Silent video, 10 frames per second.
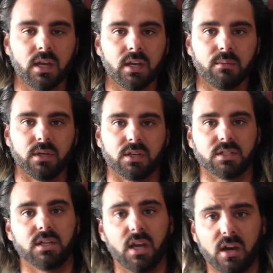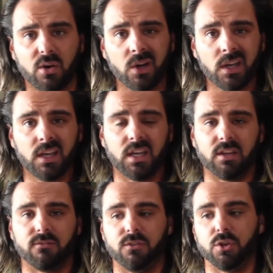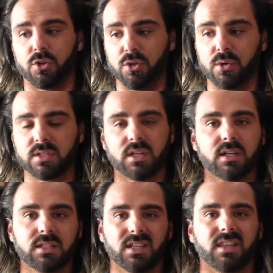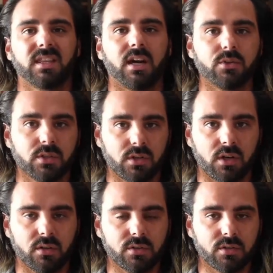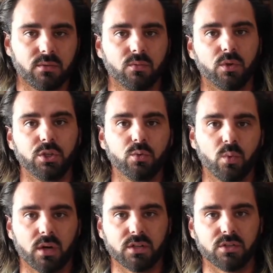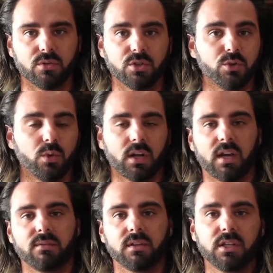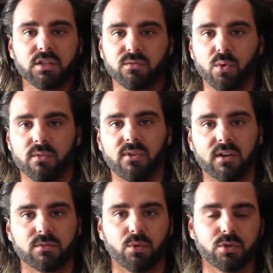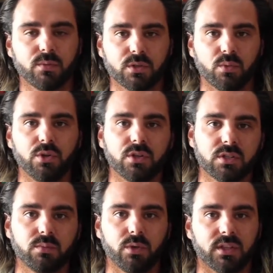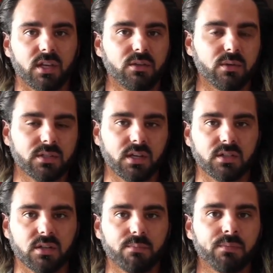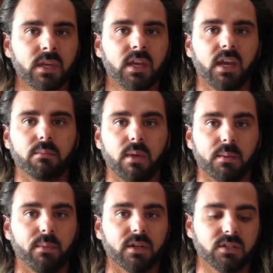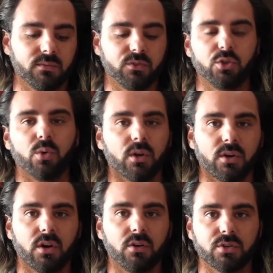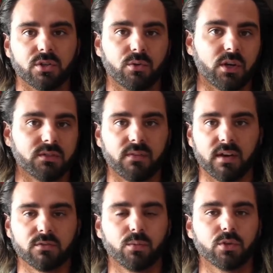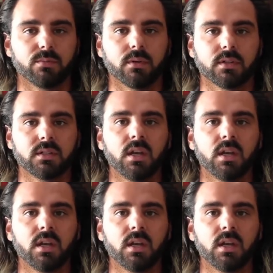Because now, if your unit size is $1,000, what you want to do is you want to have at least 4 or 5 sports books where you can split that unit size up and make bets of $200 across 5 sports books.